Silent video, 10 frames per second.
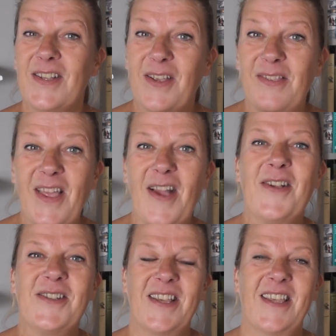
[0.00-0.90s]
So
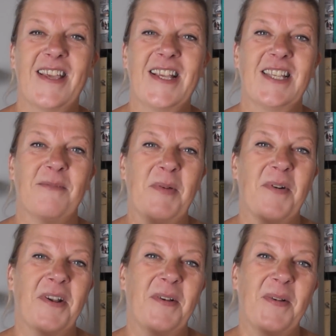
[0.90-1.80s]
those are things that we
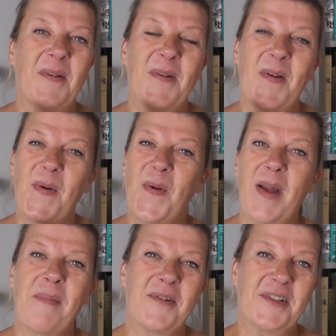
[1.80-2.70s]
want to
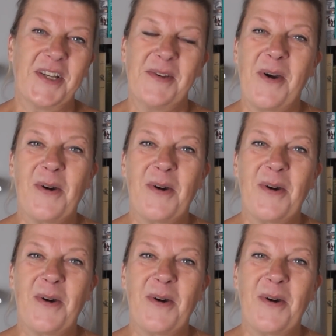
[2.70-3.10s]
grab onto,